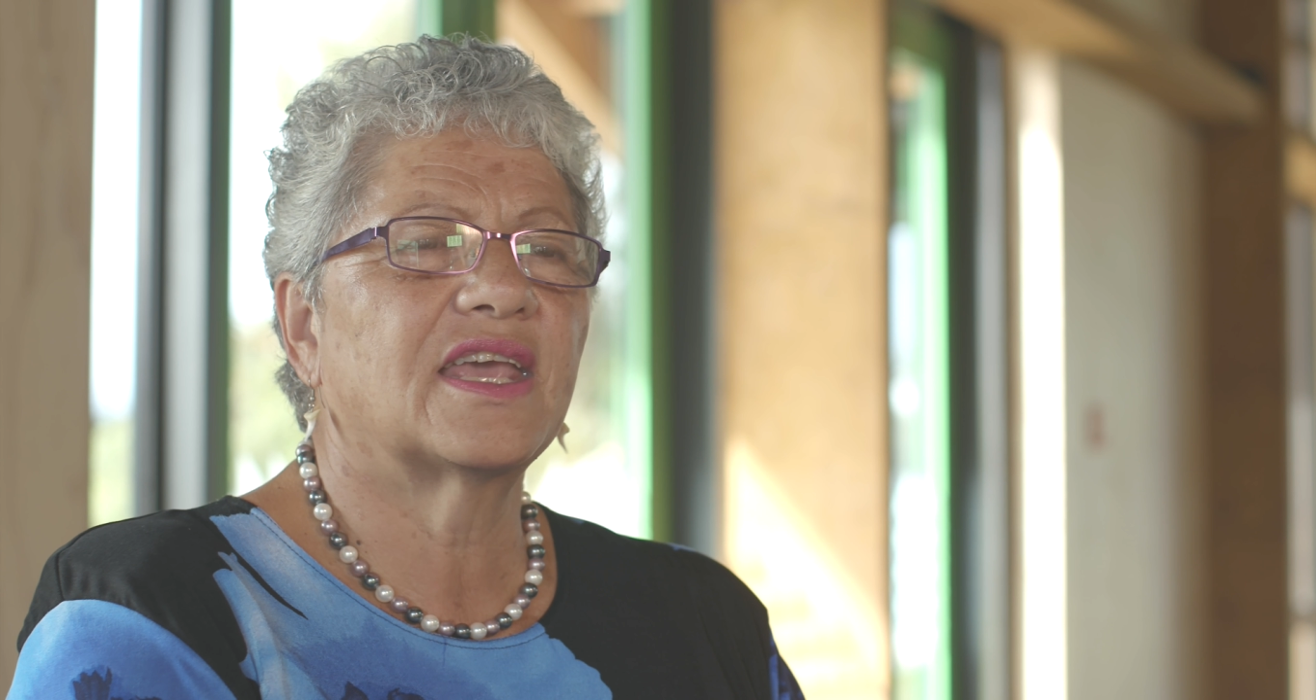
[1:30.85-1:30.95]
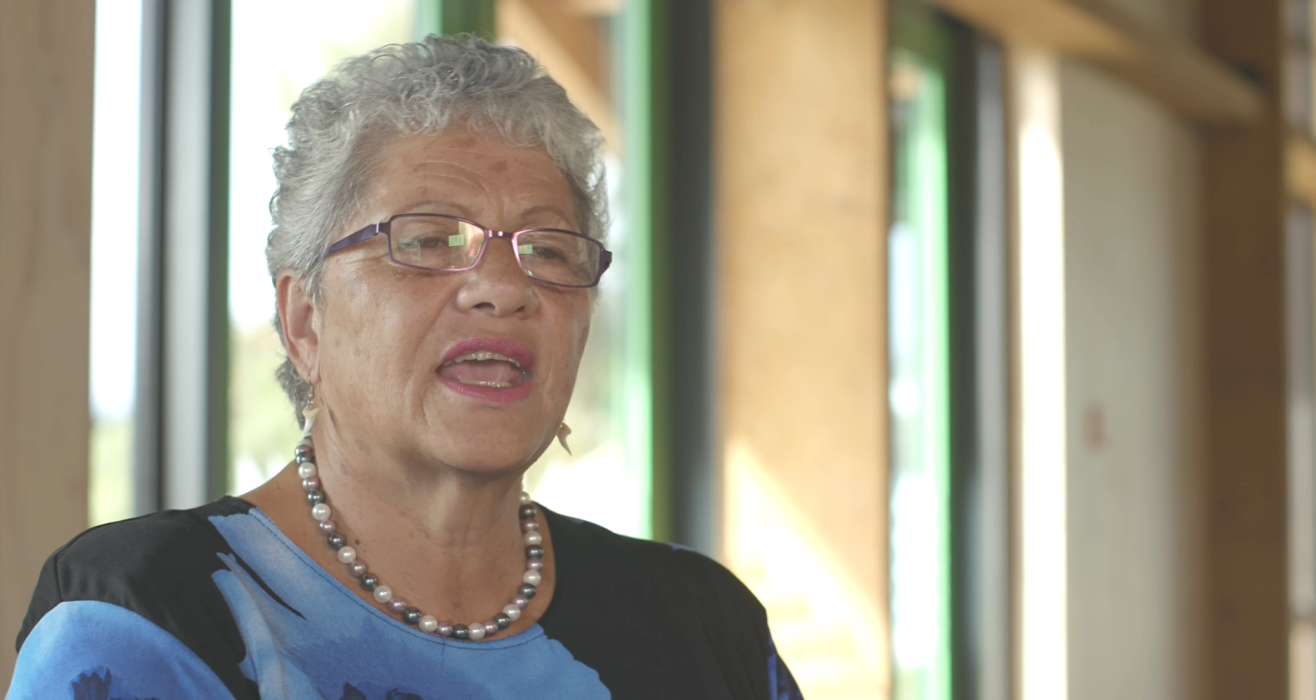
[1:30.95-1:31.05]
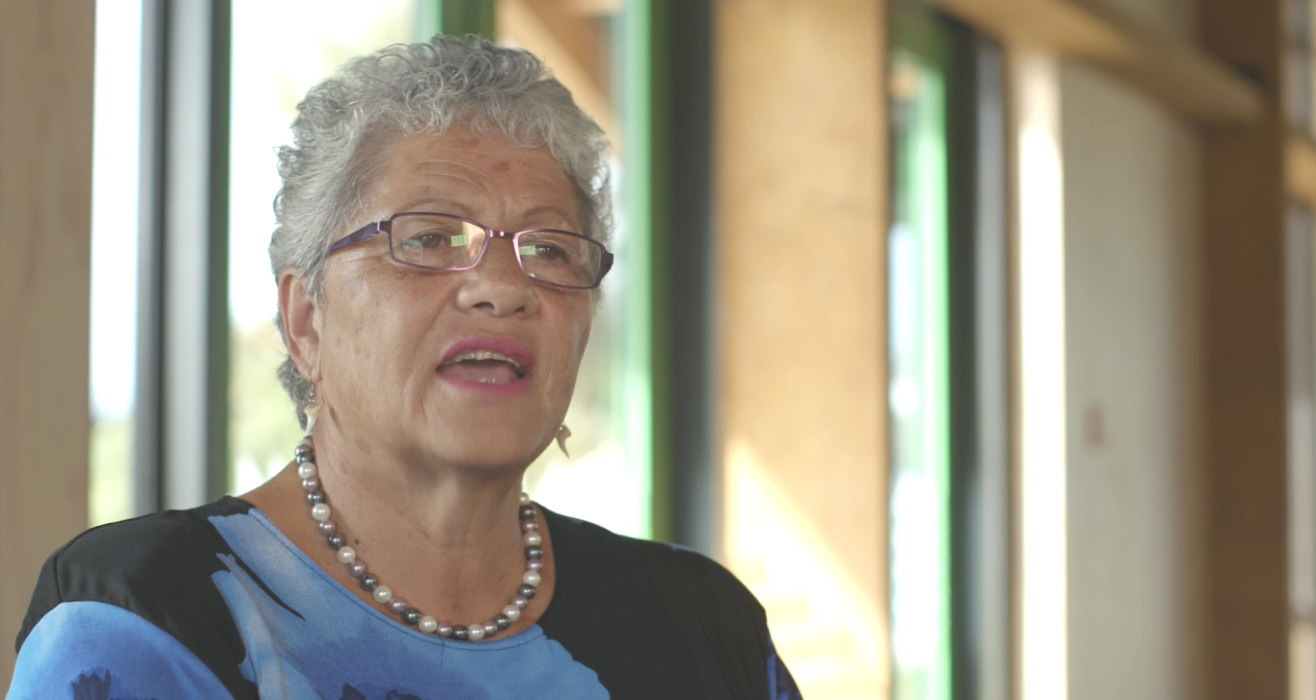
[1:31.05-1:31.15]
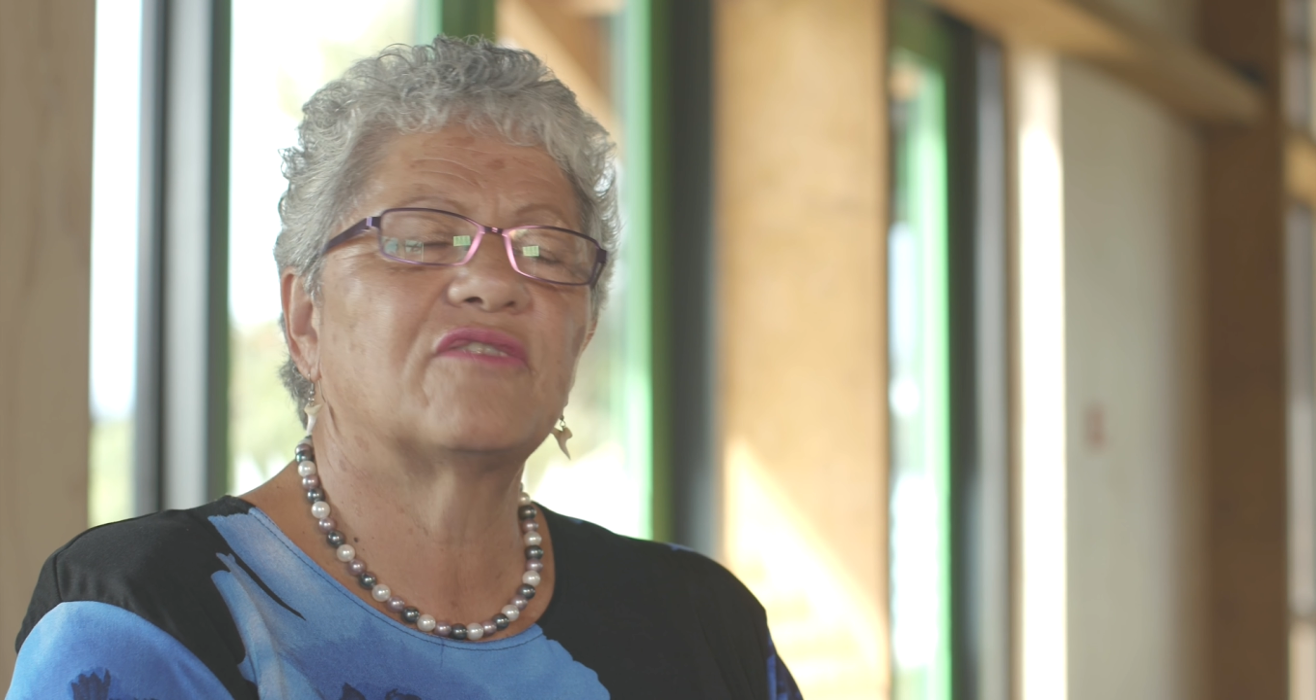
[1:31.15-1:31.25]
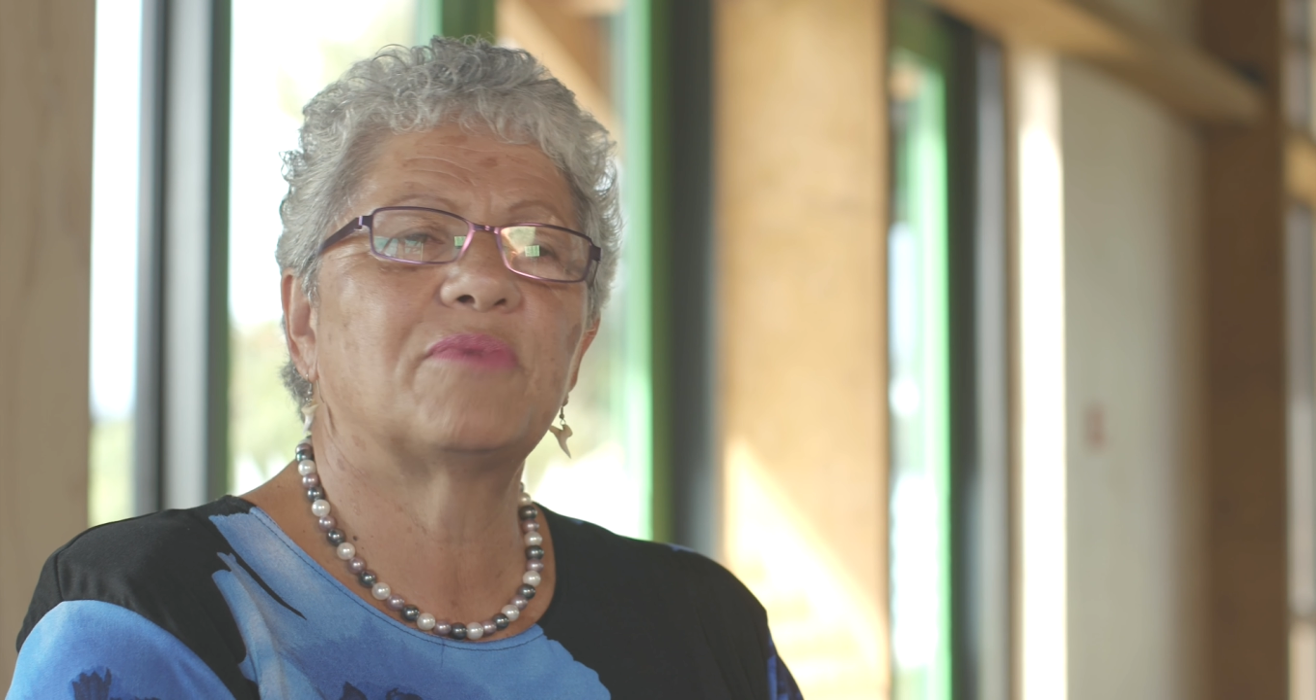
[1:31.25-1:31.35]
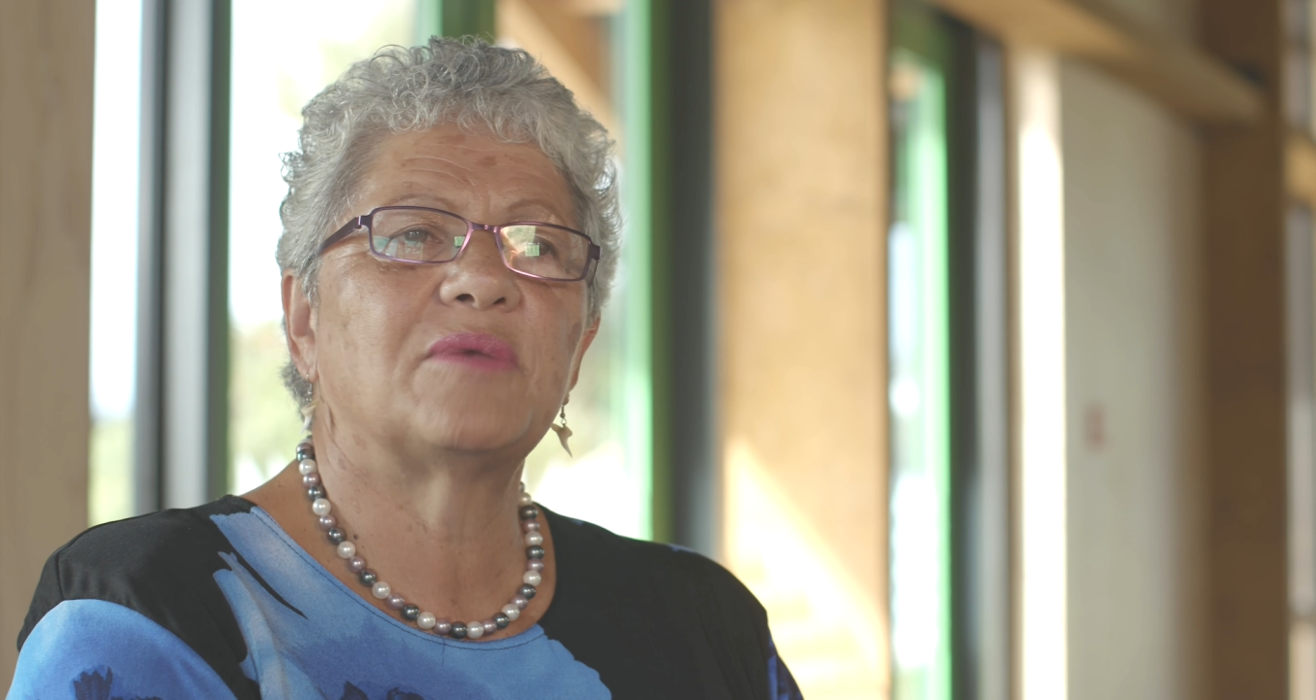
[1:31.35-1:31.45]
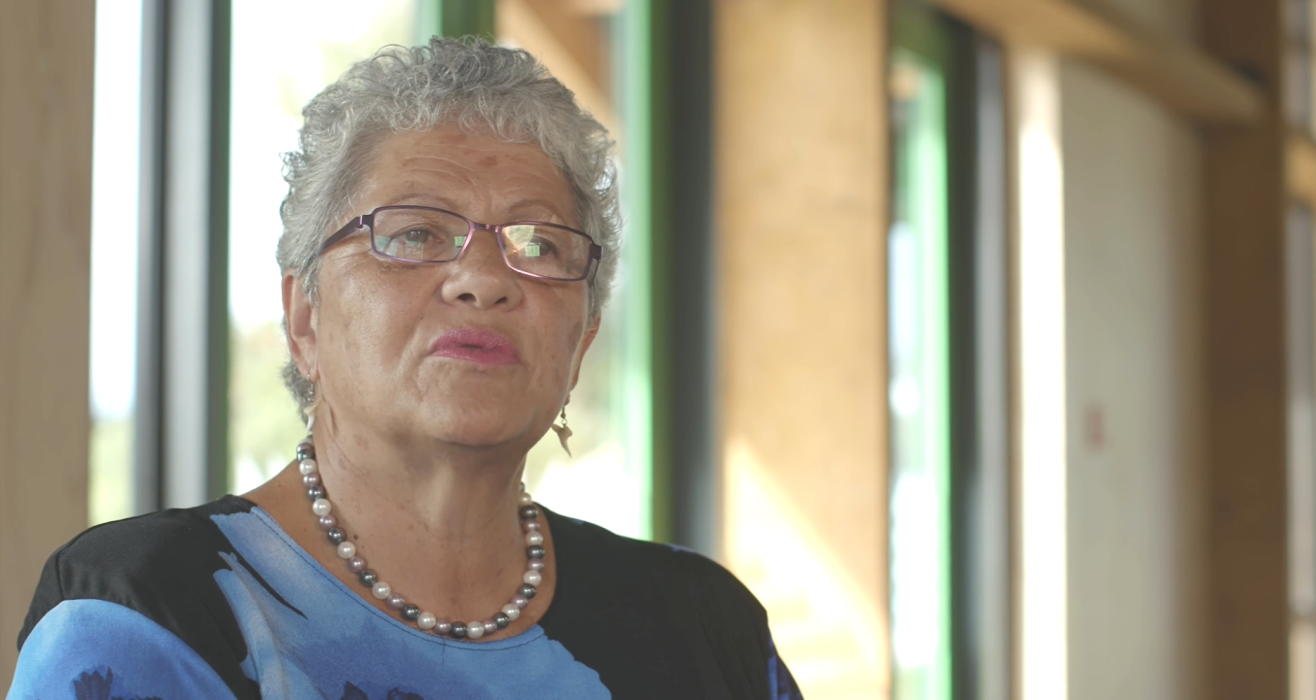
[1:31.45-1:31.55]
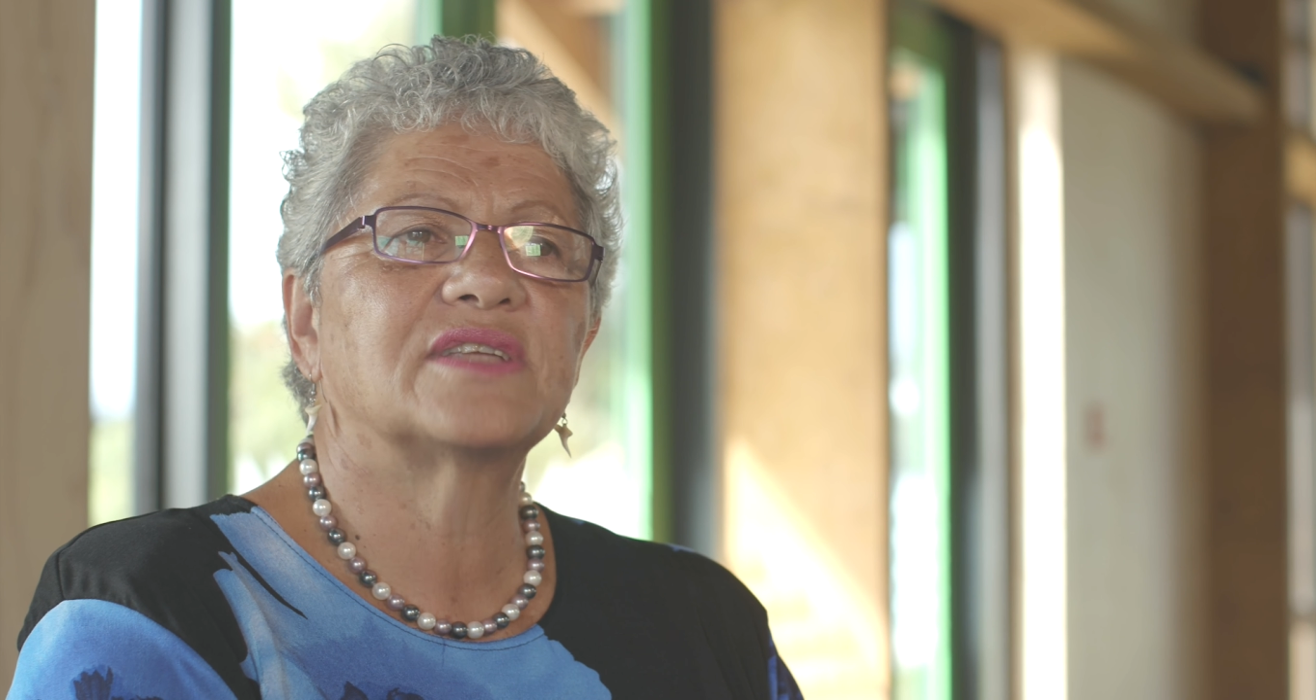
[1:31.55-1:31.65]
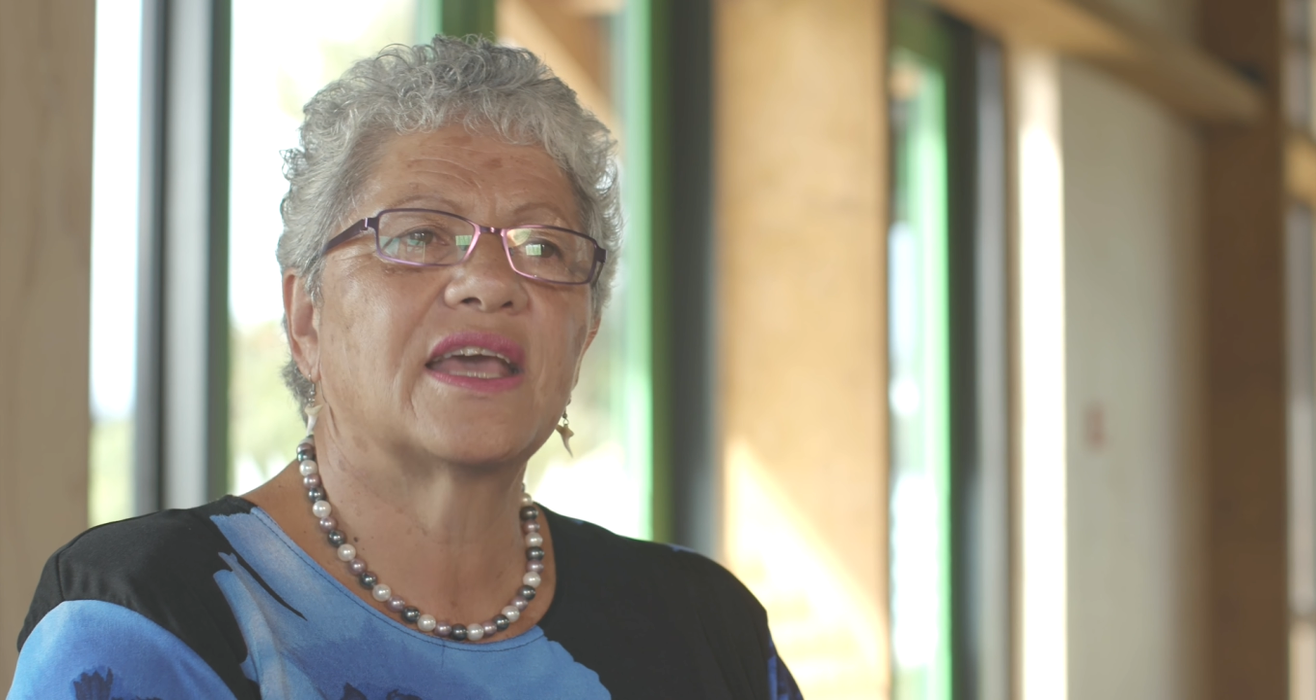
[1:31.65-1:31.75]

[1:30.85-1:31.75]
account of people's